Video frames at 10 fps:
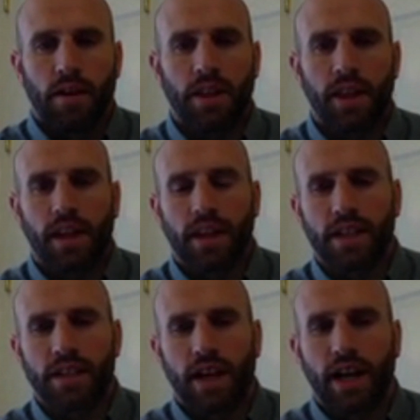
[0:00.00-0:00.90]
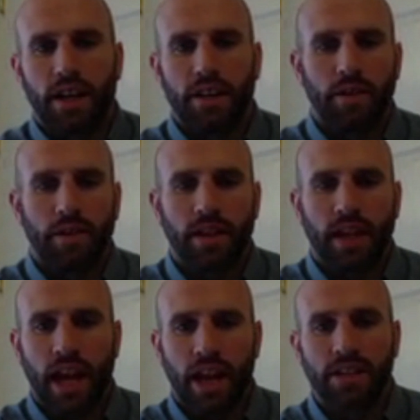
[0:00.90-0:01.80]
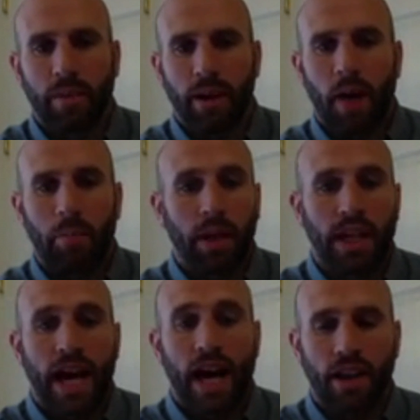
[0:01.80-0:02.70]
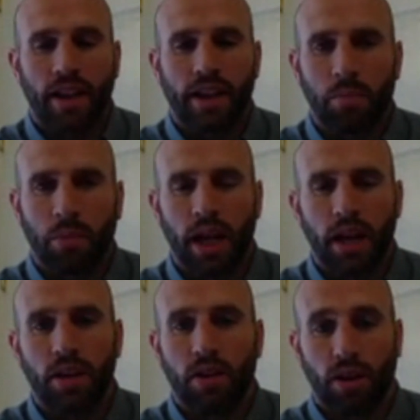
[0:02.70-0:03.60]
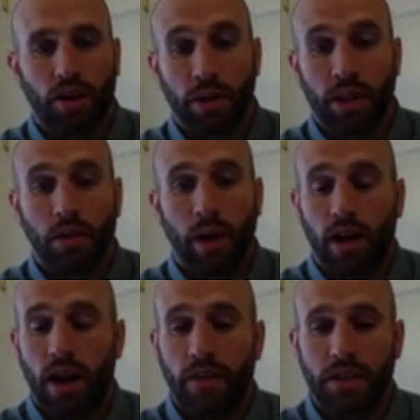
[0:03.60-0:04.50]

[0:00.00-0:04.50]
Well, I think that uh, the Cannons have been up and down. I think they played New York really well,